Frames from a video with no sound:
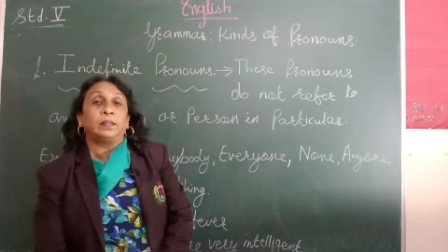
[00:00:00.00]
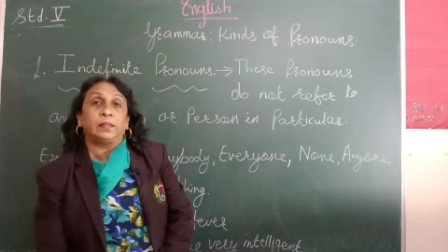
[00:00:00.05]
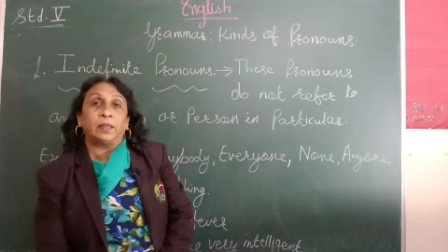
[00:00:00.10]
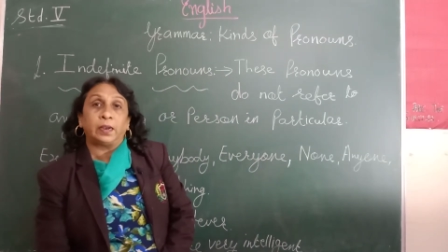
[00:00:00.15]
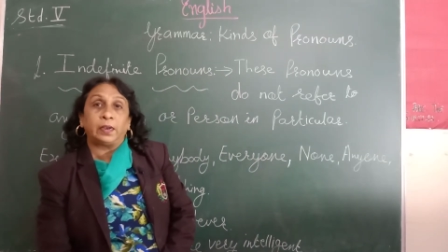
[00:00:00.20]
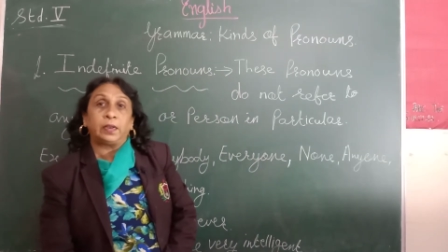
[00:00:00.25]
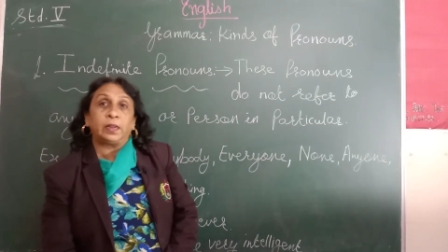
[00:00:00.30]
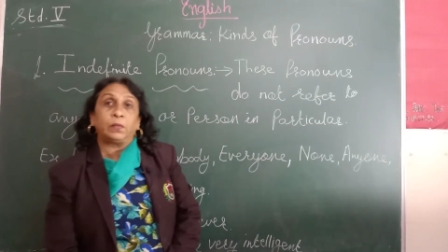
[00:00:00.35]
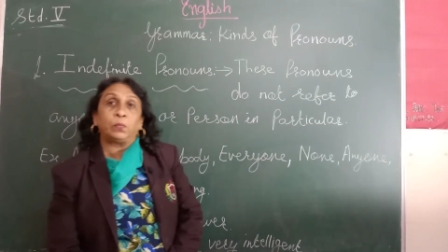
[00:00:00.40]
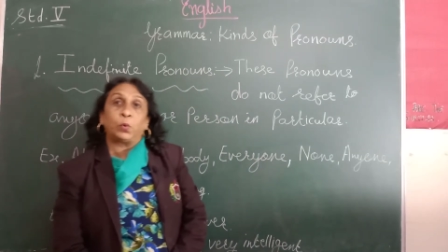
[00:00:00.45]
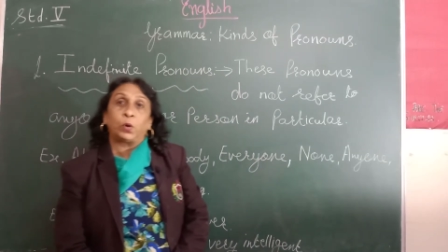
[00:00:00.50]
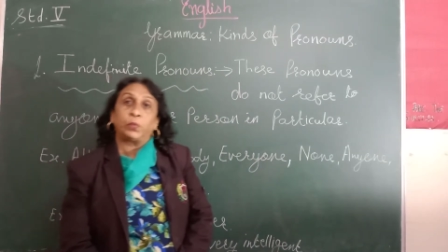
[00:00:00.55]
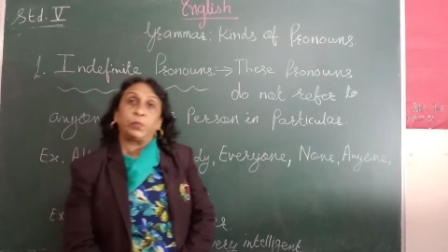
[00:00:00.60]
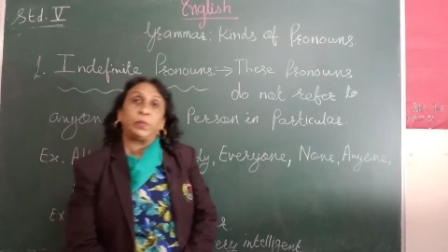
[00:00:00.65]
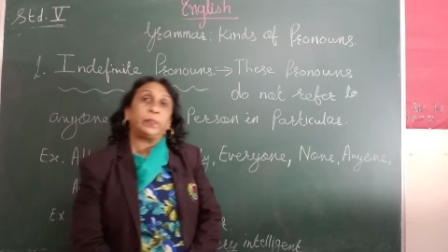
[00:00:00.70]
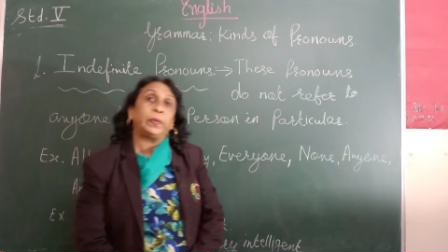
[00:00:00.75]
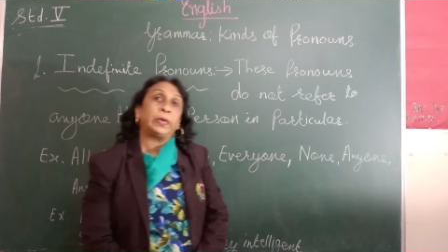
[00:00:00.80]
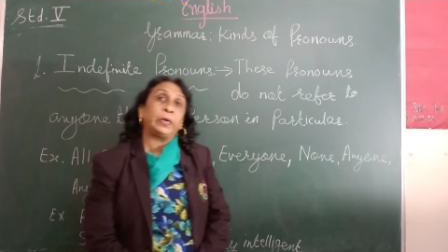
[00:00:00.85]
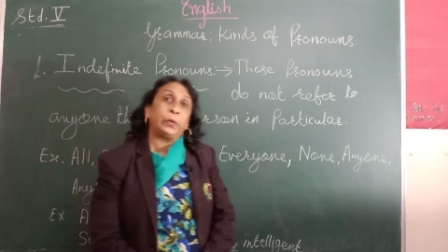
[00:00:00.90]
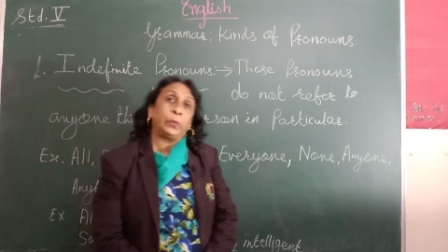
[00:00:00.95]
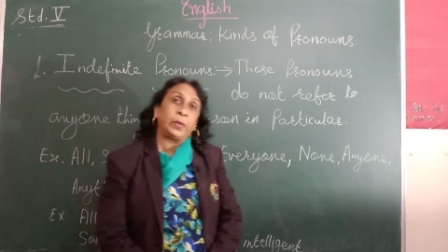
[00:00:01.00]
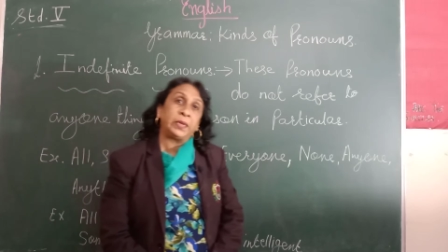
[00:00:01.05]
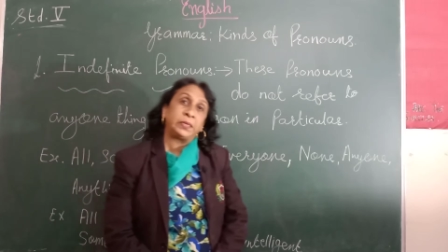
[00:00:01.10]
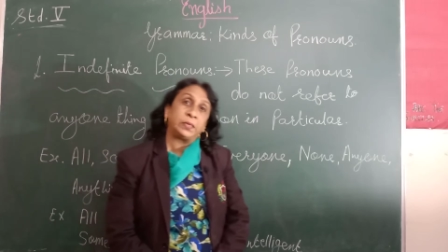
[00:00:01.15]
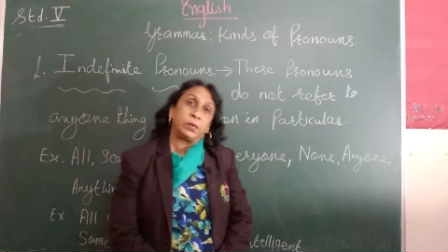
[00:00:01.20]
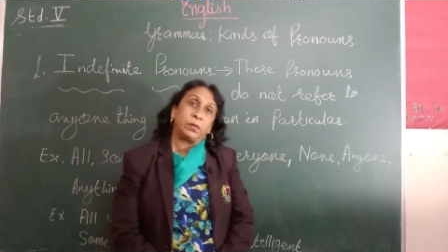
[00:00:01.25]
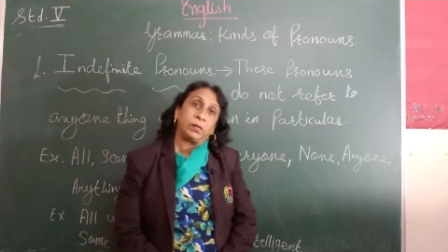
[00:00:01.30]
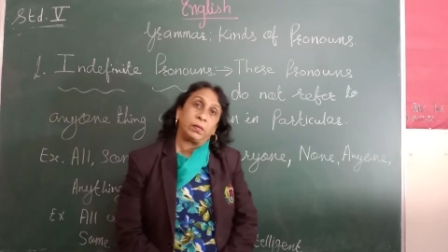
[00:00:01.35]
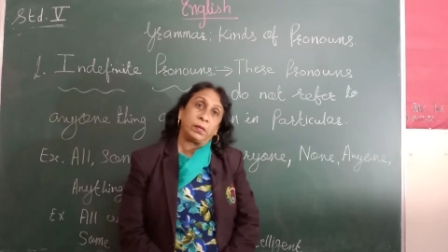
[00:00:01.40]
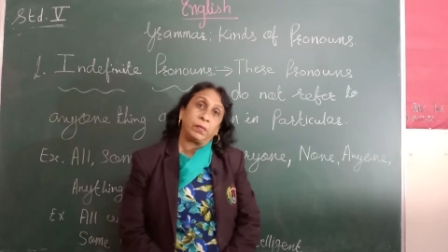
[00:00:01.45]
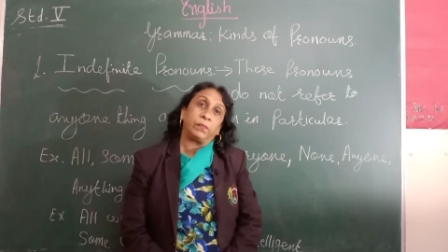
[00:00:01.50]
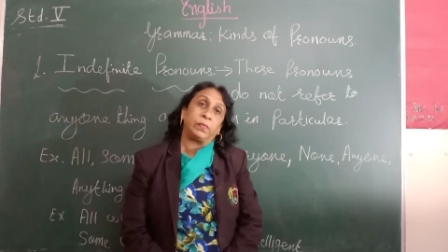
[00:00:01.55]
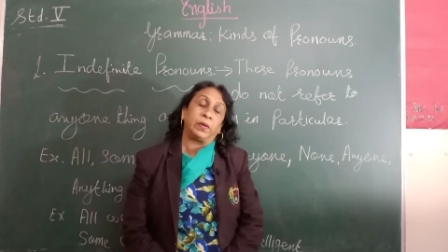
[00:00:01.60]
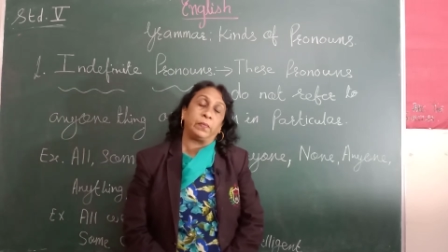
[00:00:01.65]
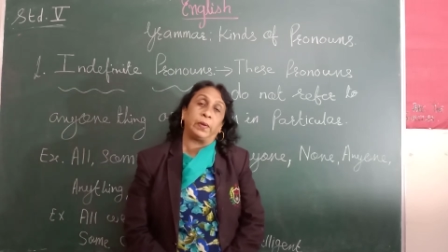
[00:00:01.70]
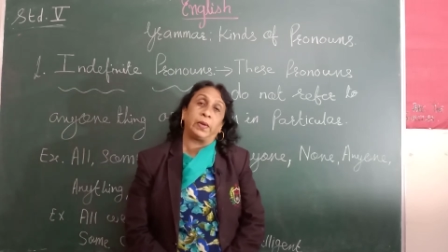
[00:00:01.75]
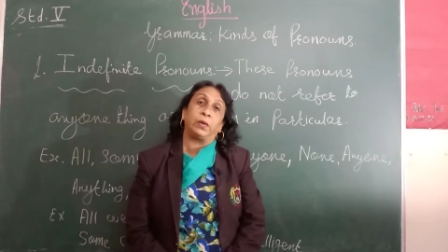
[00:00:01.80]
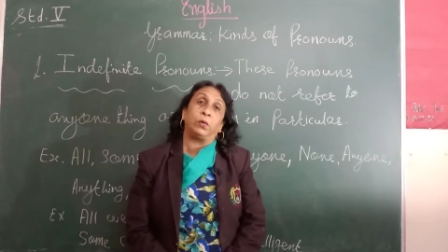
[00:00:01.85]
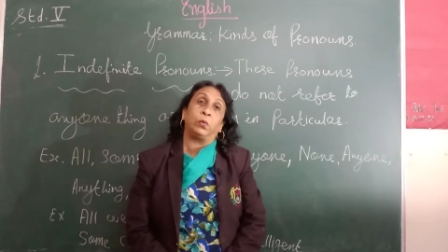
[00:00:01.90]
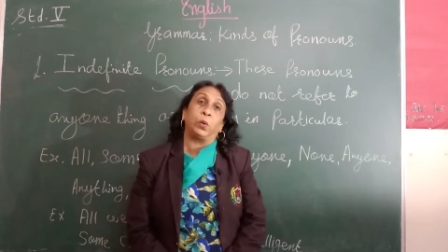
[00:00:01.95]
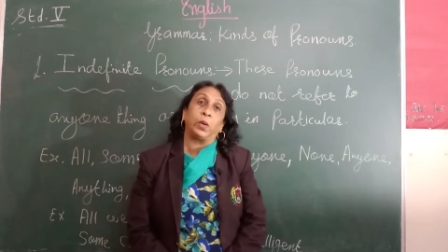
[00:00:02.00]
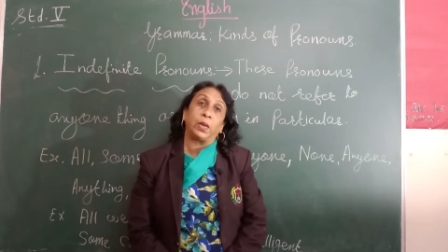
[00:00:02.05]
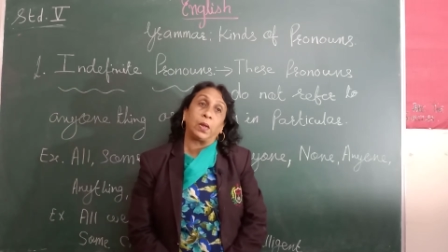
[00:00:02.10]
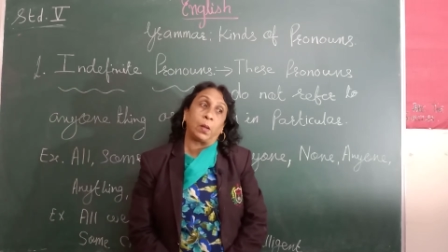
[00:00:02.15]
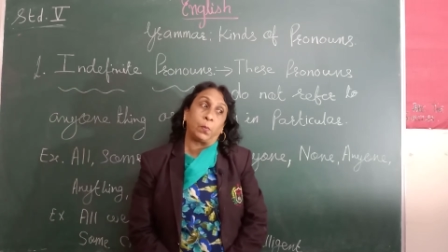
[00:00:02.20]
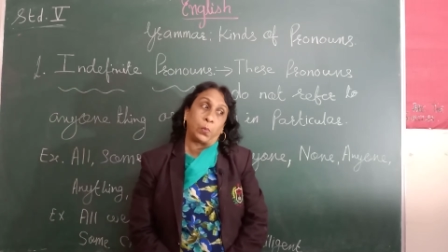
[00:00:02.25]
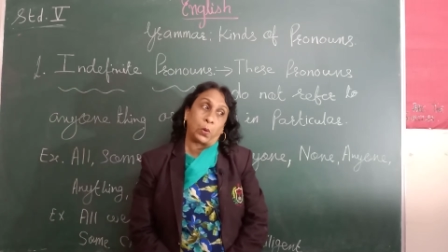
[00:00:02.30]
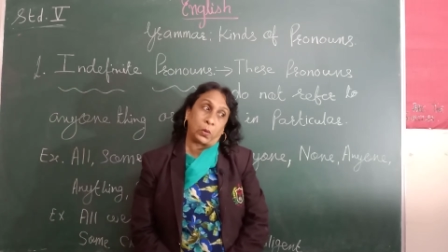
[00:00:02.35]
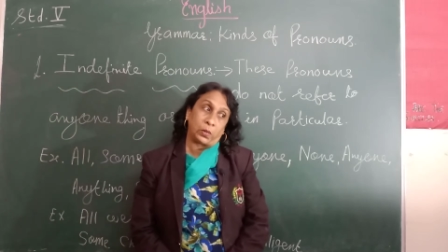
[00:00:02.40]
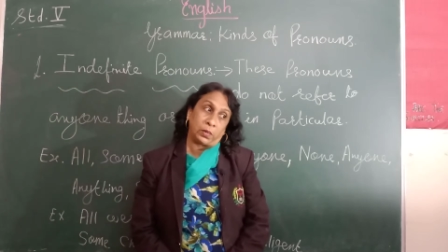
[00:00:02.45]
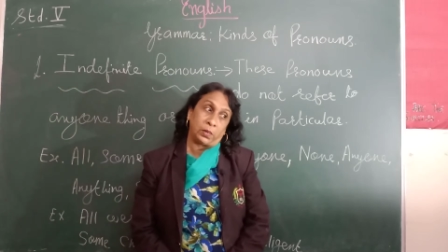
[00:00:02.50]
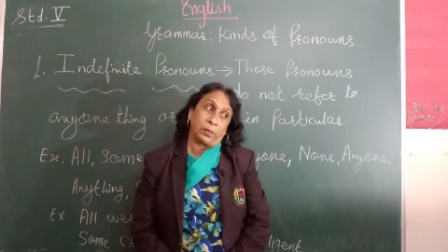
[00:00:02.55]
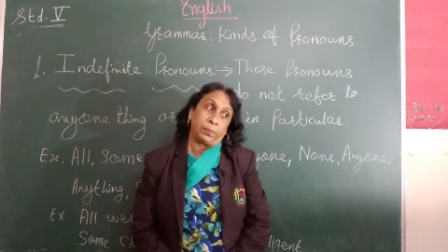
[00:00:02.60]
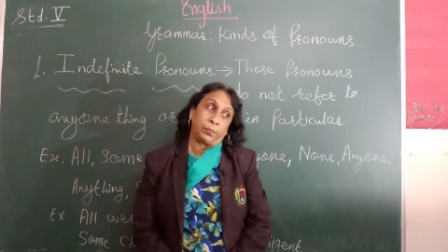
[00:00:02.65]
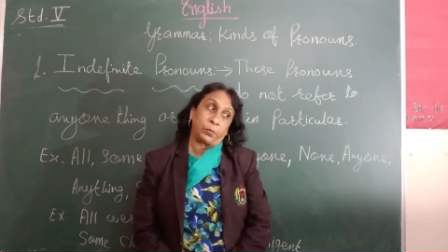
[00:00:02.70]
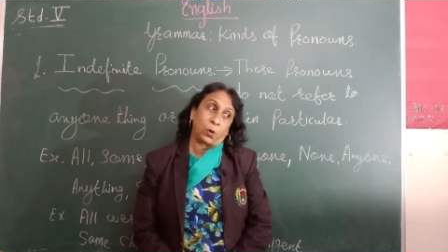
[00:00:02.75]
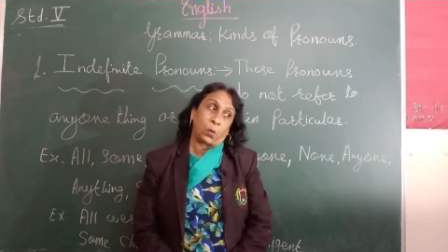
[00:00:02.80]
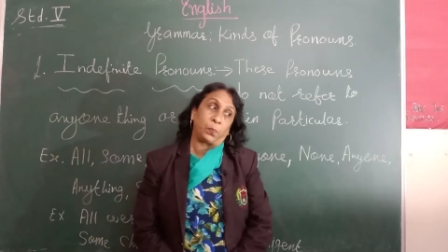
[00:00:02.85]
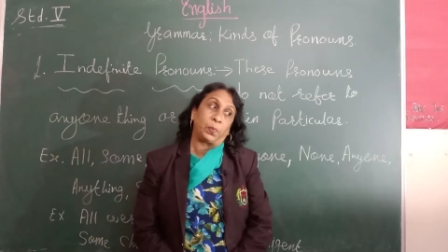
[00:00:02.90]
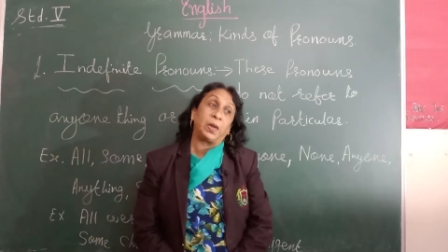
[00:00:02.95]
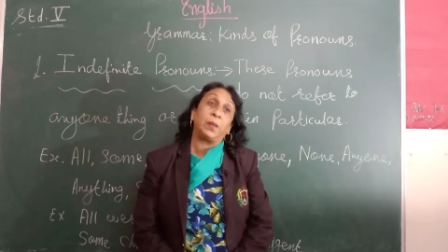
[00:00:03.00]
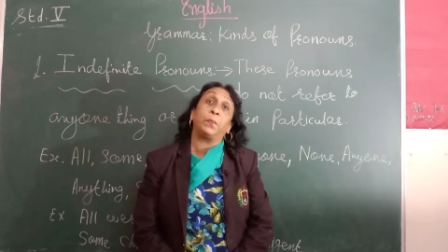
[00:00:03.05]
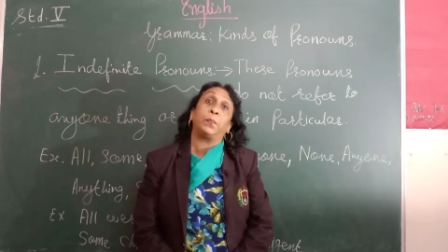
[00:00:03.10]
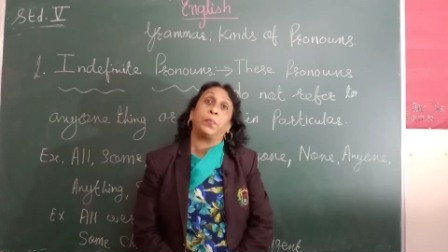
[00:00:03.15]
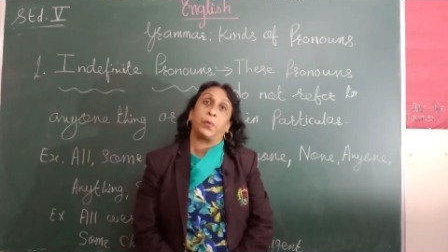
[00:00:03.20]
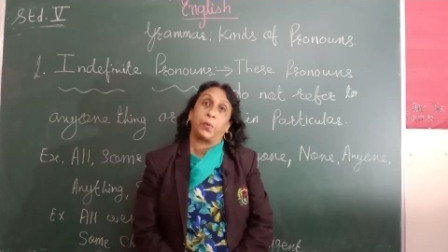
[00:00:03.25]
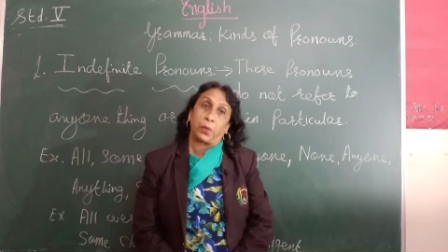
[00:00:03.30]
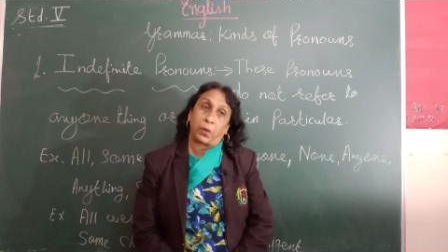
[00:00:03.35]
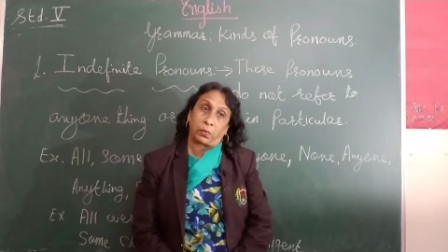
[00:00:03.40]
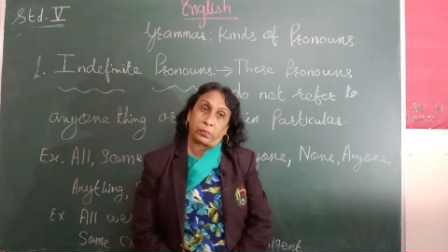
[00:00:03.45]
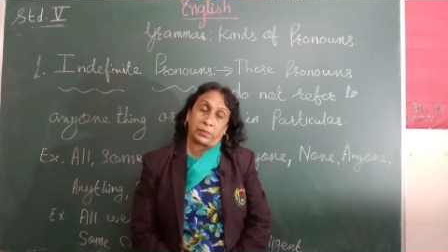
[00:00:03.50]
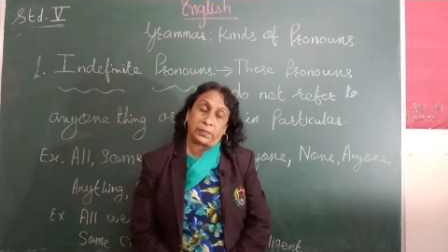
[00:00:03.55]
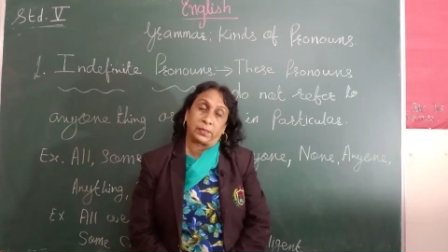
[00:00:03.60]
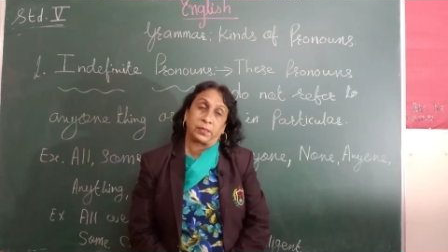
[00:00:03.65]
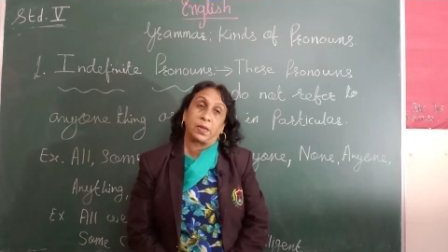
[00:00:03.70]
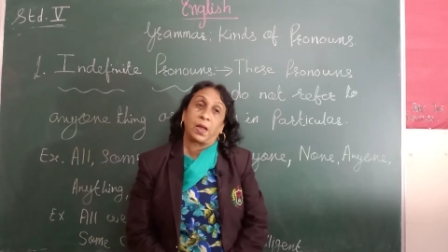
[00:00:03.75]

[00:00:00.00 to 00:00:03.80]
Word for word: That day what we were doing children, we were doing about the topic pronouns,